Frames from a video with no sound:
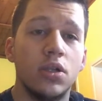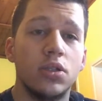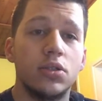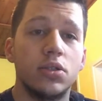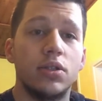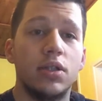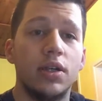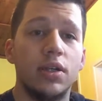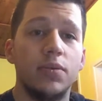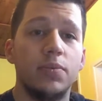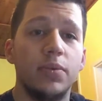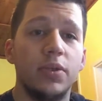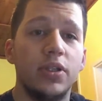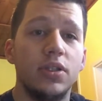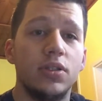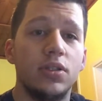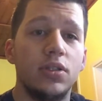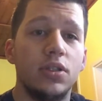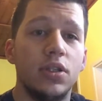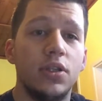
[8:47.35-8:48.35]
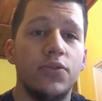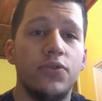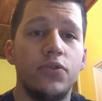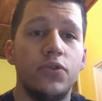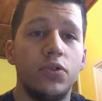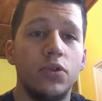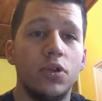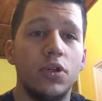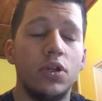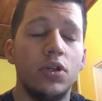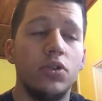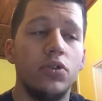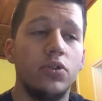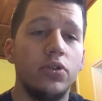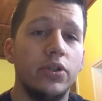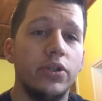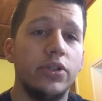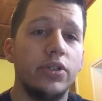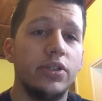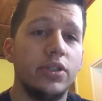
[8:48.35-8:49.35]
So that means if you're a
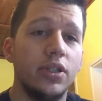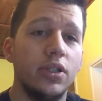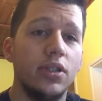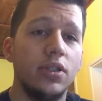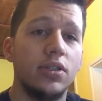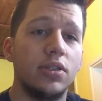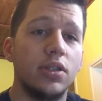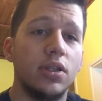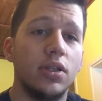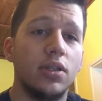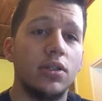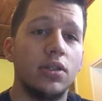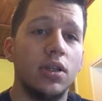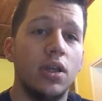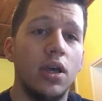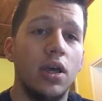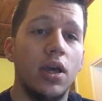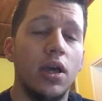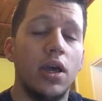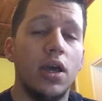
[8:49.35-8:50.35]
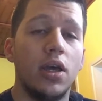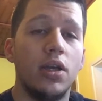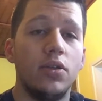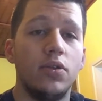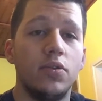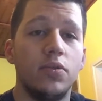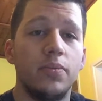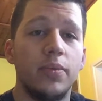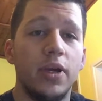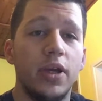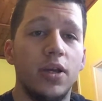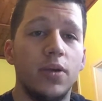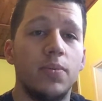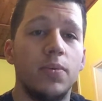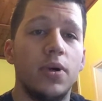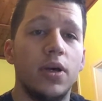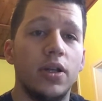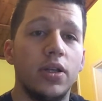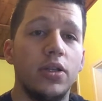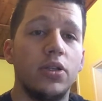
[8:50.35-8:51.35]
US citizen and you make
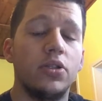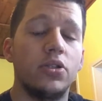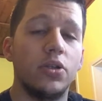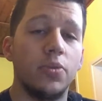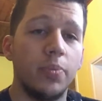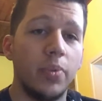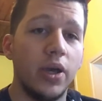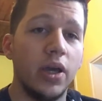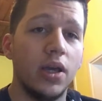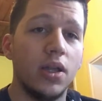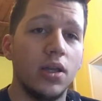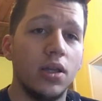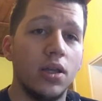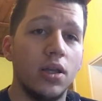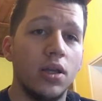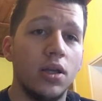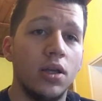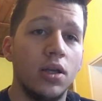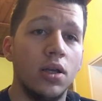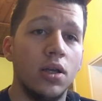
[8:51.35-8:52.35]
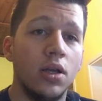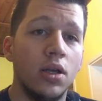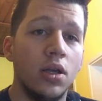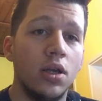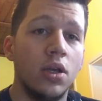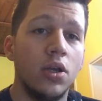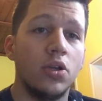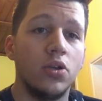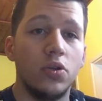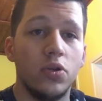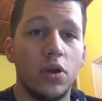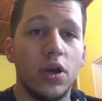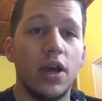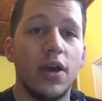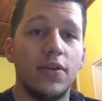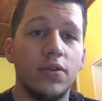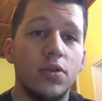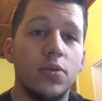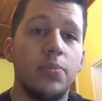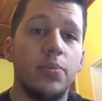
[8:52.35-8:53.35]
money in Japan, you
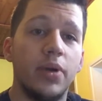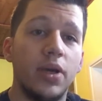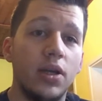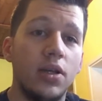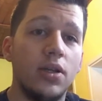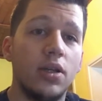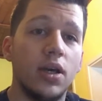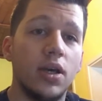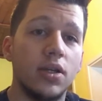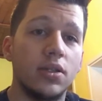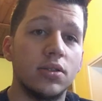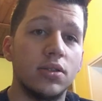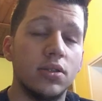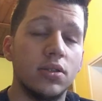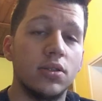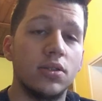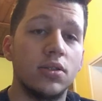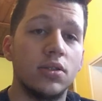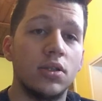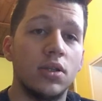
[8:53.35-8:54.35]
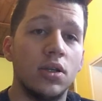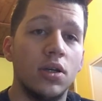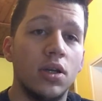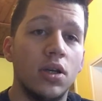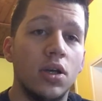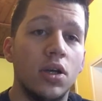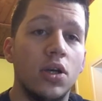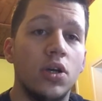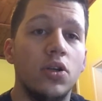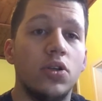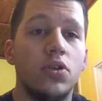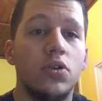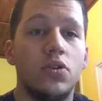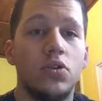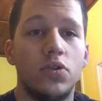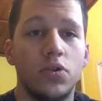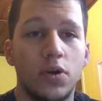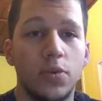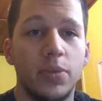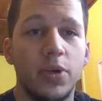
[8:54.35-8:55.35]
have to pay taxes
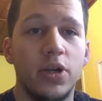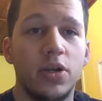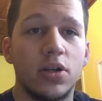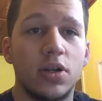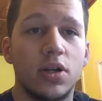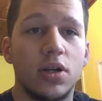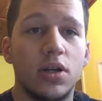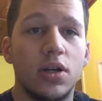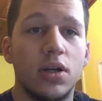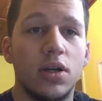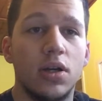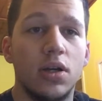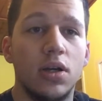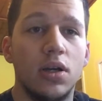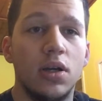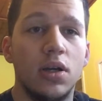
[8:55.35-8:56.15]
to America.